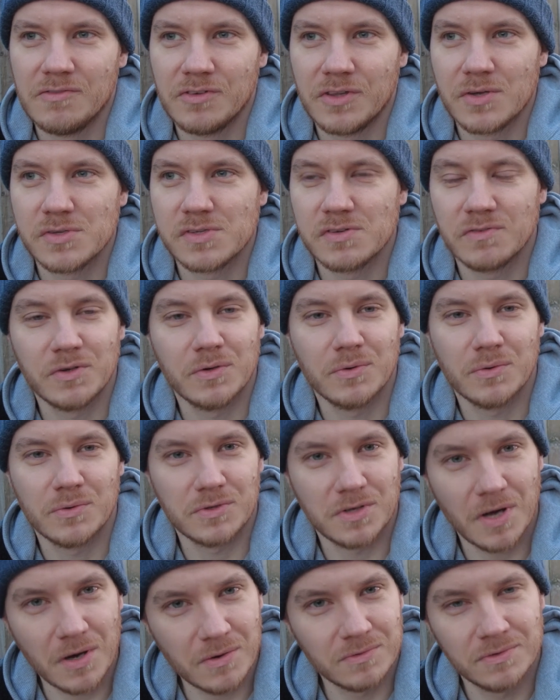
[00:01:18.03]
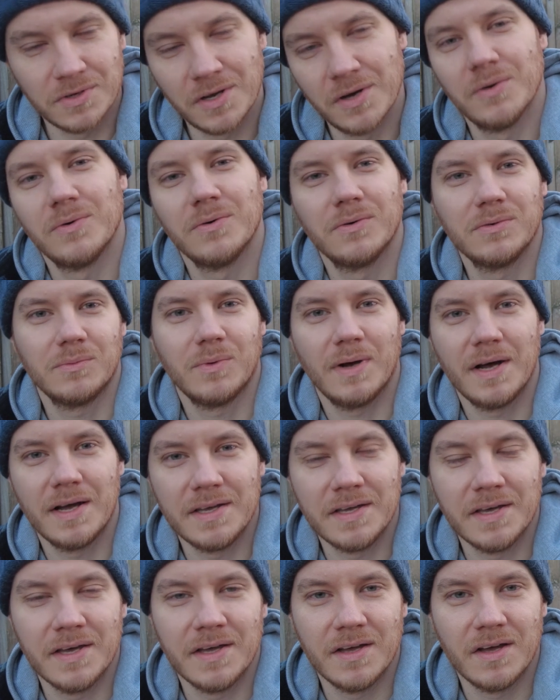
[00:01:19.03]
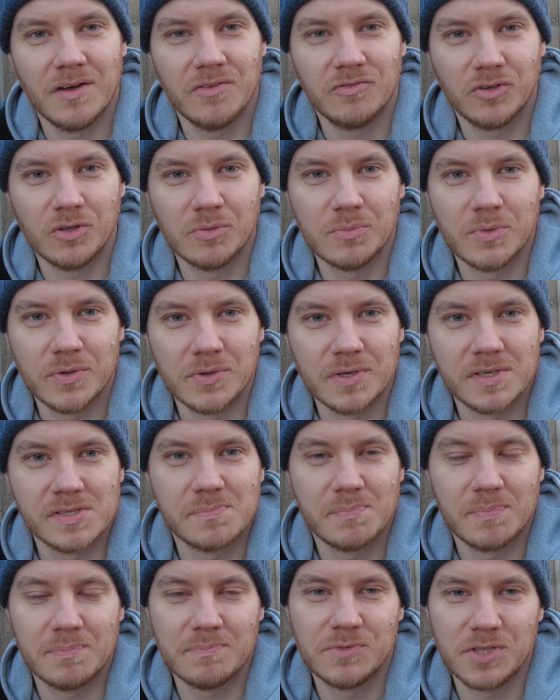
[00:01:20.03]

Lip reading: for those of you who don't know why a full moon is